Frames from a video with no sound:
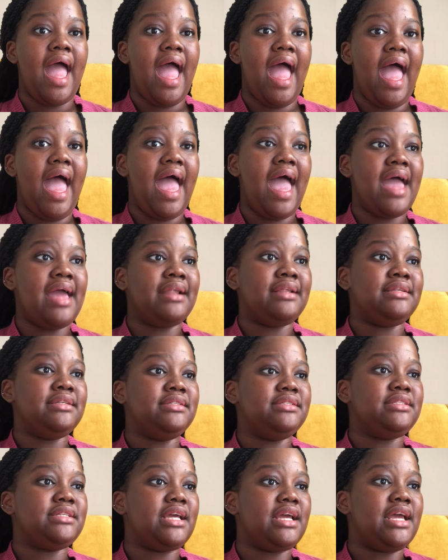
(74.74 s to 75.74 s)

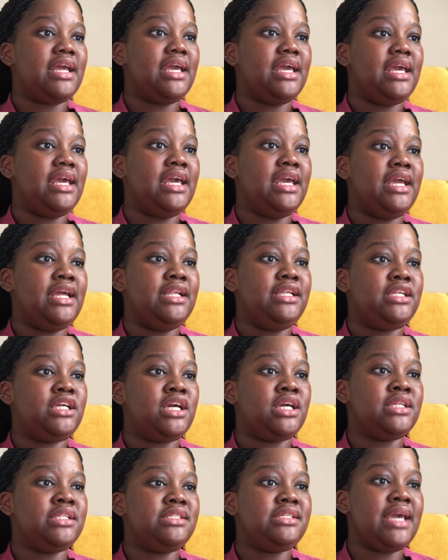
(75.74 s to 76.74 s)
And it
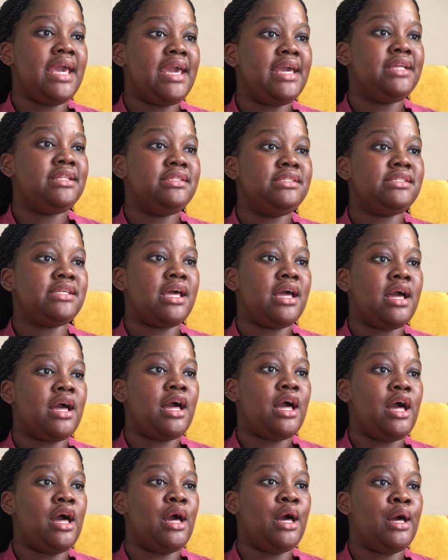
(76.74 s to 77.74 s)
contained
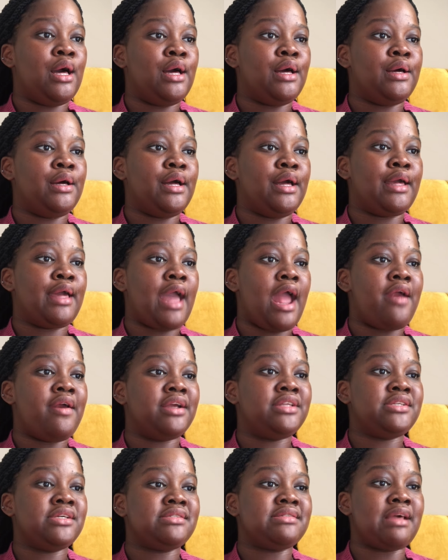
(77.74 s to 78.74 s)
a
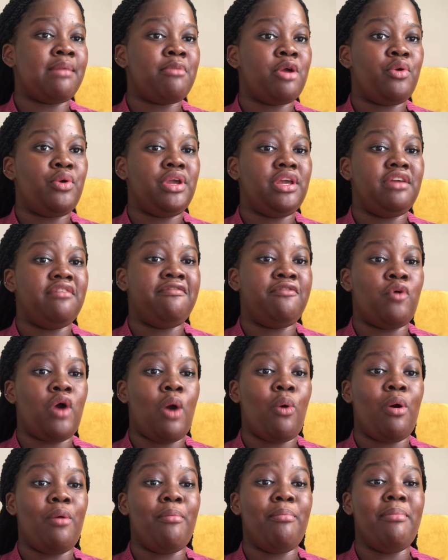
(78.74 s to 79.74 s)
character summary for
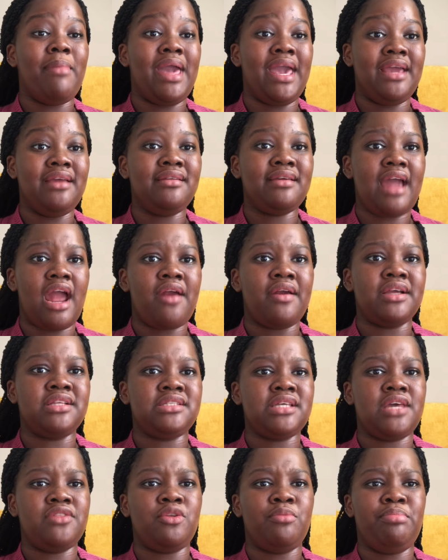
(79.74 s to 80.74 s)
our main
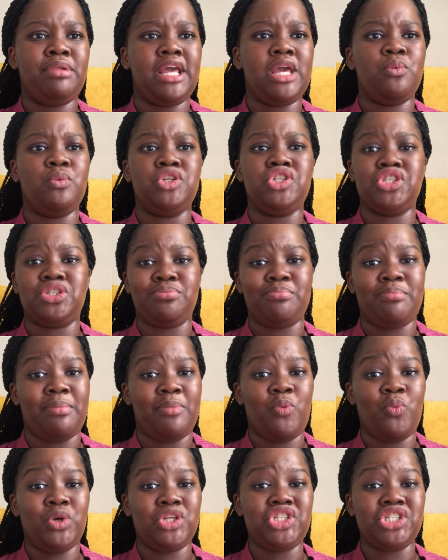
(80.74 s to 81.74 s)
character in the play, which
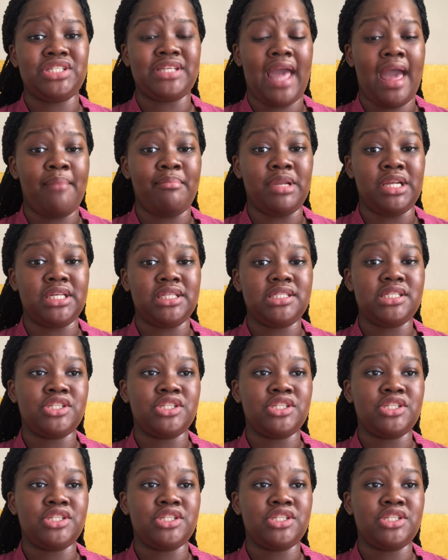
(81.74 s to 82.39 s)
is Hamlet.